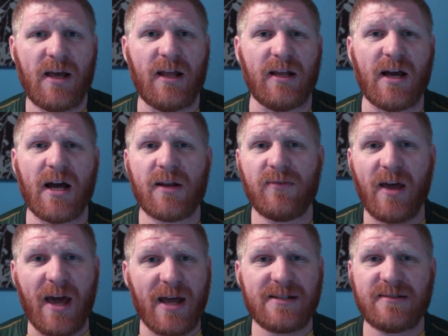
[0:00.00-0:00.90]
And he kind of
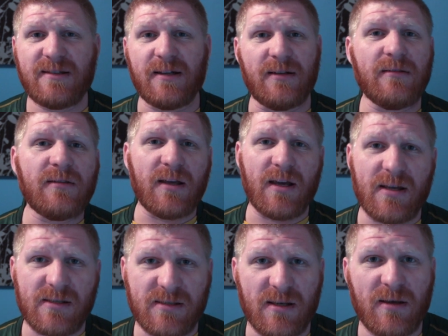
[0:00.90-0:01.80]
adds that in
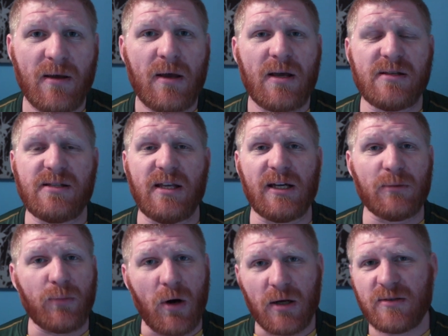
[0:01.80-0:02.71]
there as a
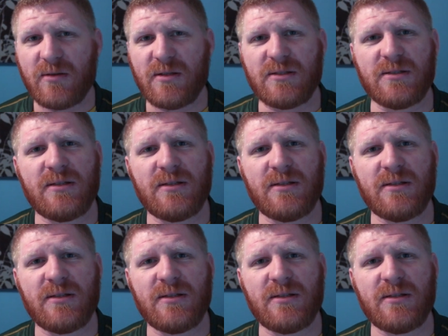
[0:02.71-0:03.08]
second part to it.